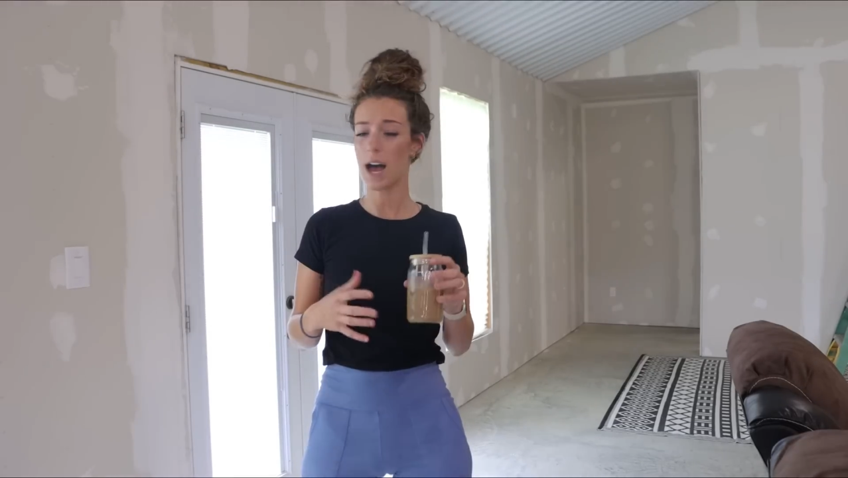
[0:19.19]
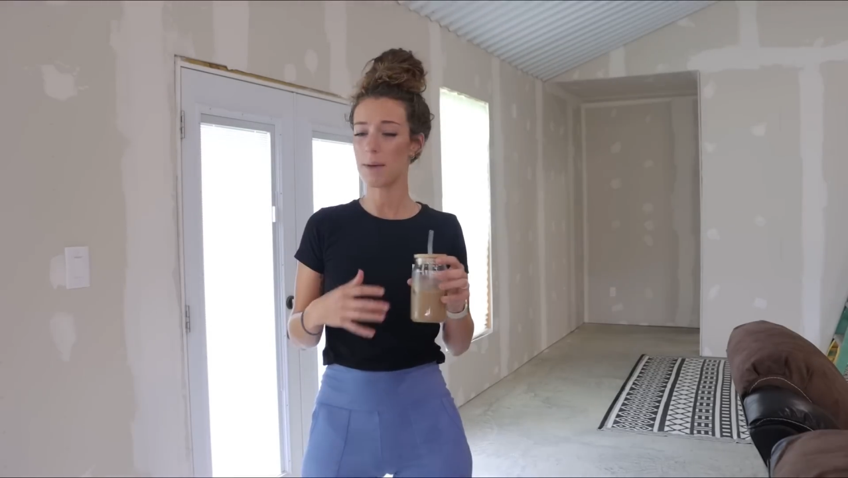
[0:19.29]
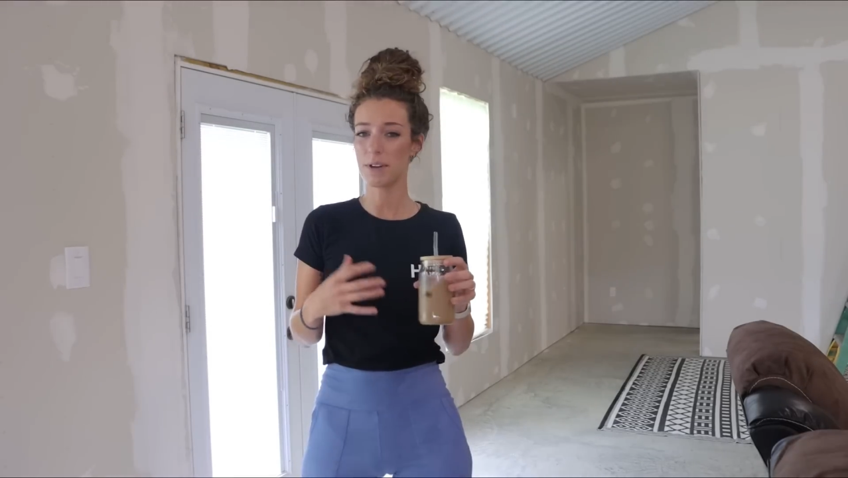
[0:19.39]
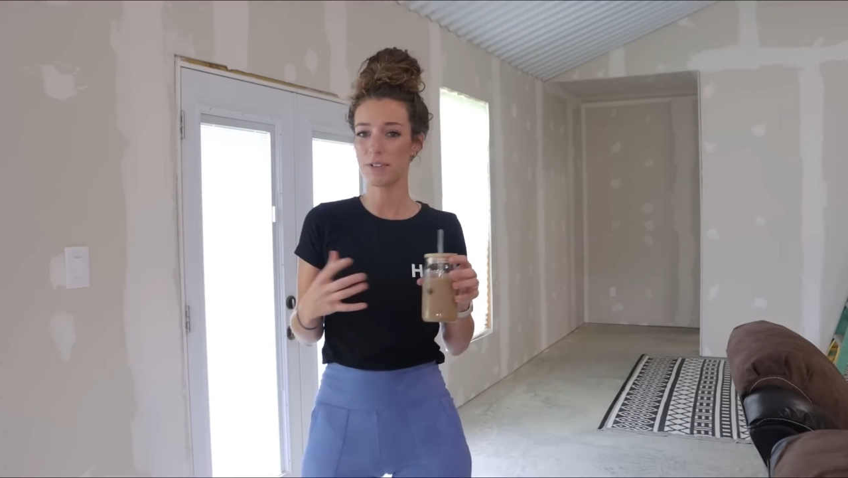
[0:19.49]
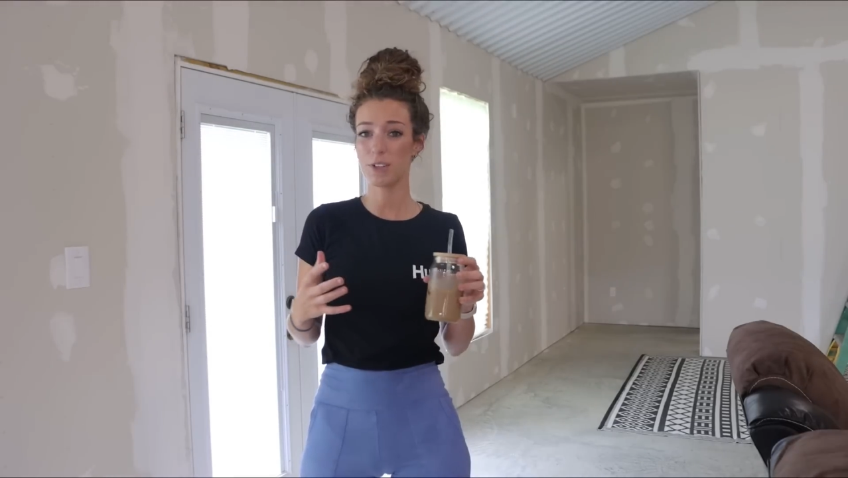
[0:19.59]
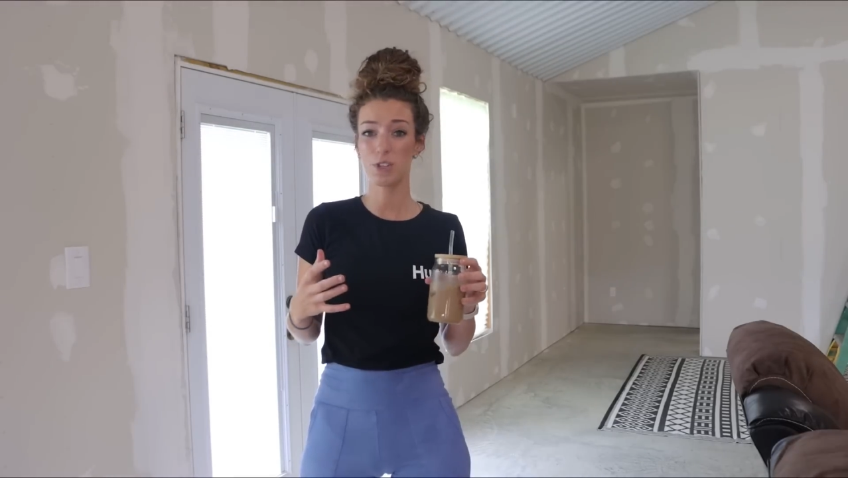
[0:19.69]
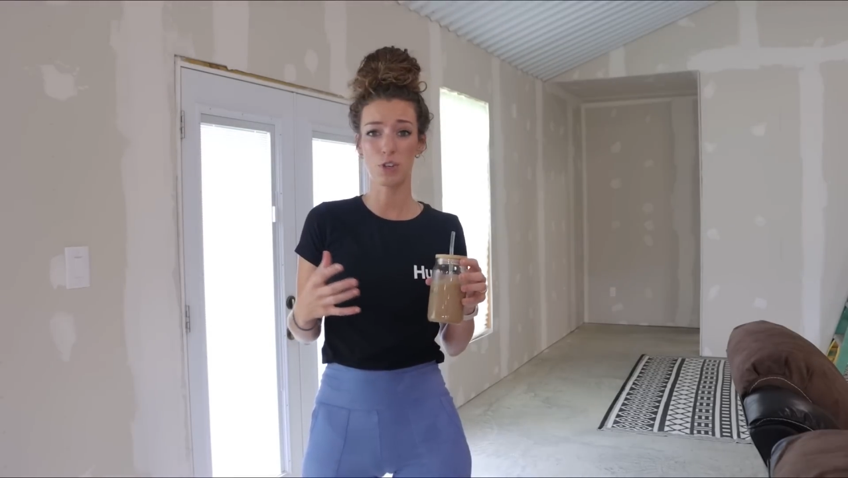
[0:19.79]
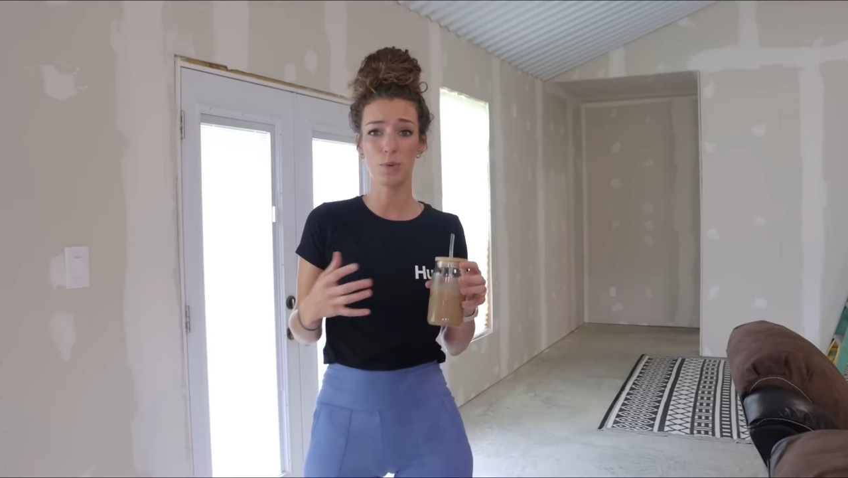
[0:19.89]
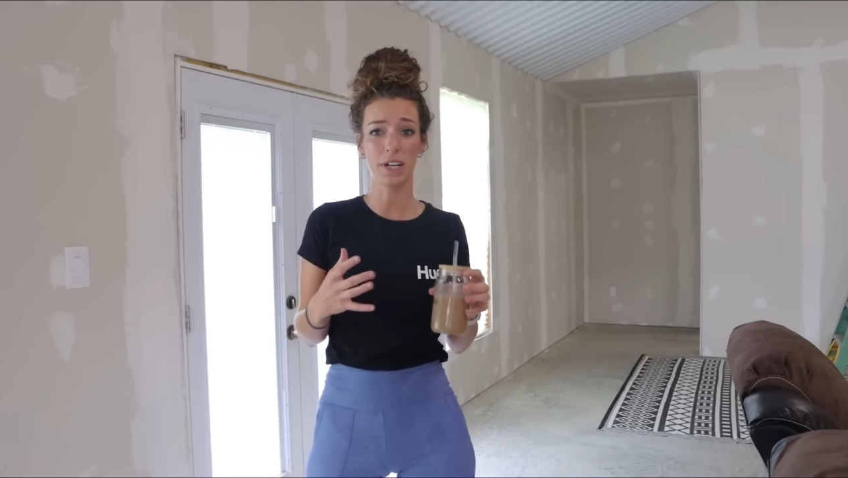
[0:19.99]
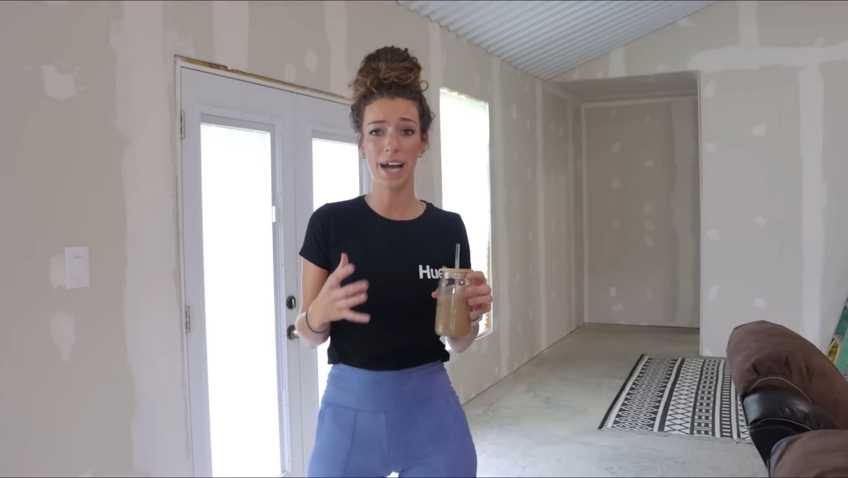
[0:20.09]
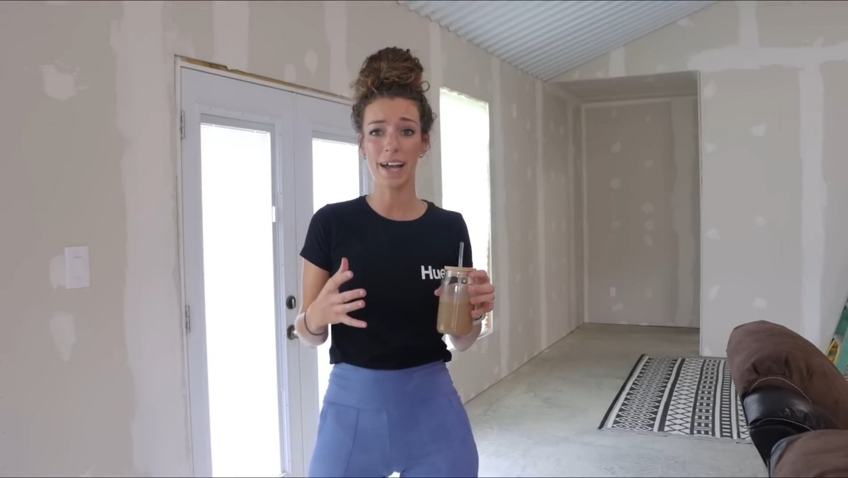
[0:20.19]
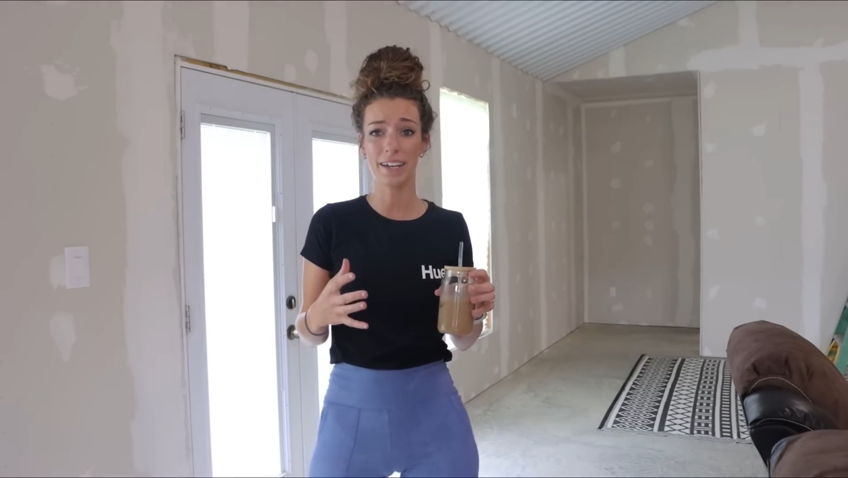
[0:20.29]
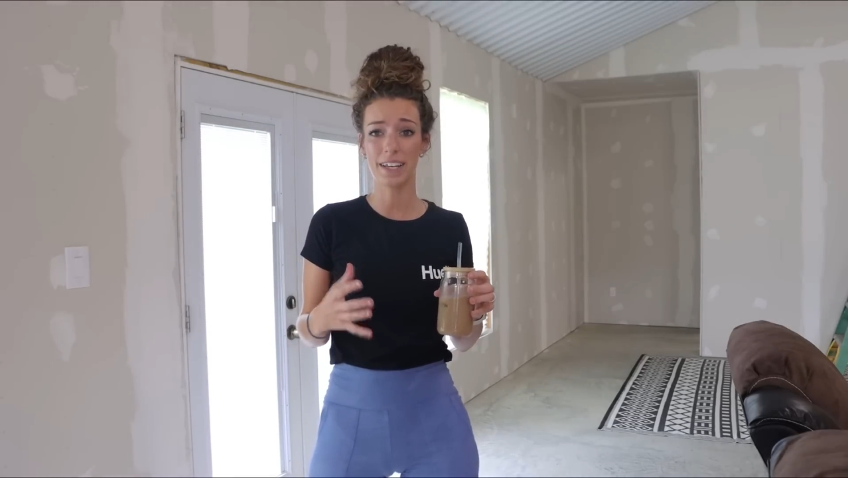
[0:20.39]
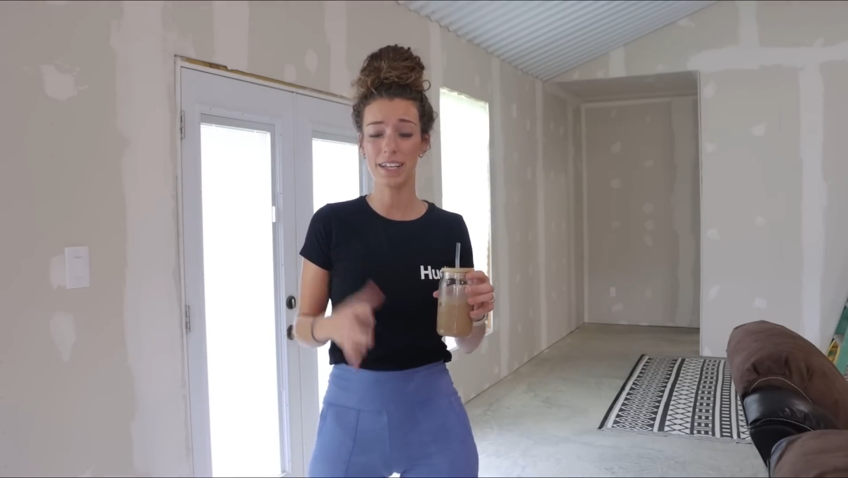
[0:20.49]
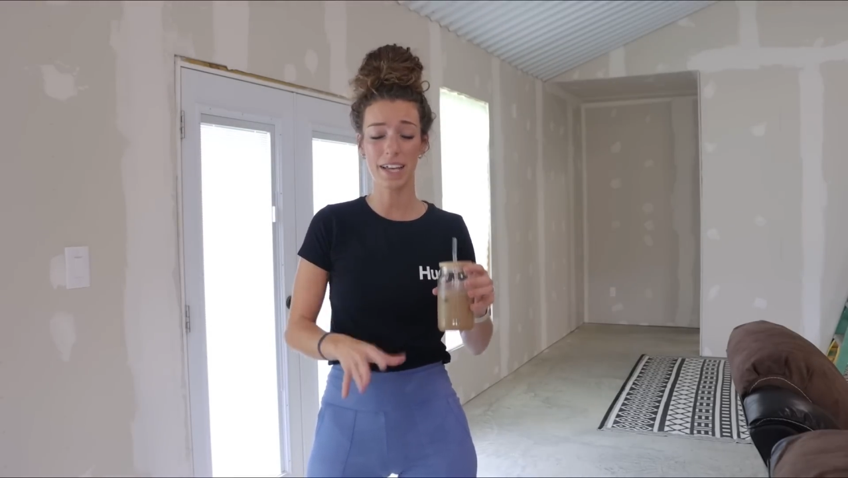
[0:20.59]
I'm not really sure what kind
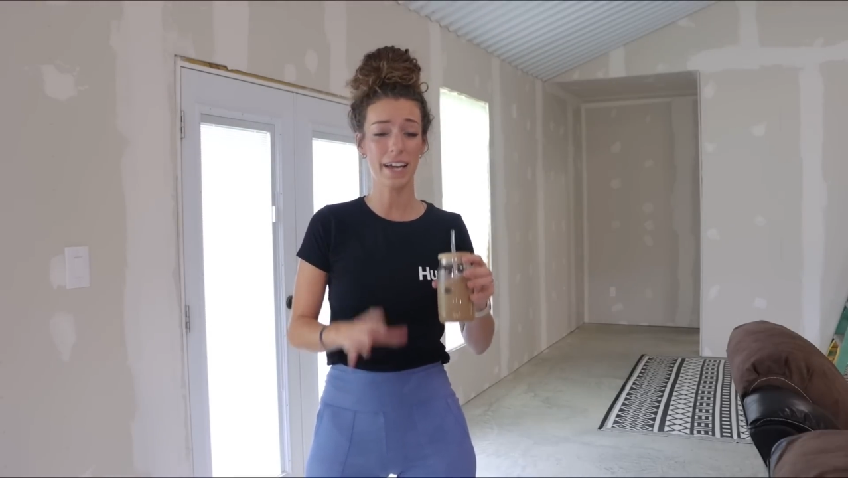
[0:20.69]
it is.